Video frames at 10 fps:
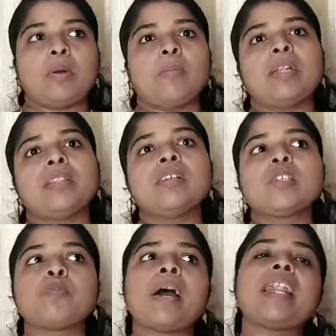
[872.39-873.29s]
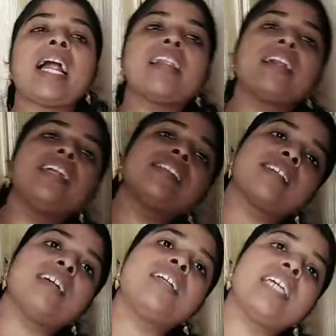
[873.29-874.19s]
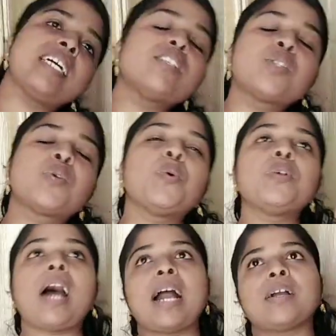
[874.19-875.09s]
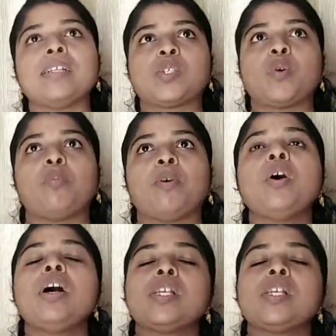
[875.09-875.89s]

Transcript: But this man already said yes to Uncle Somu.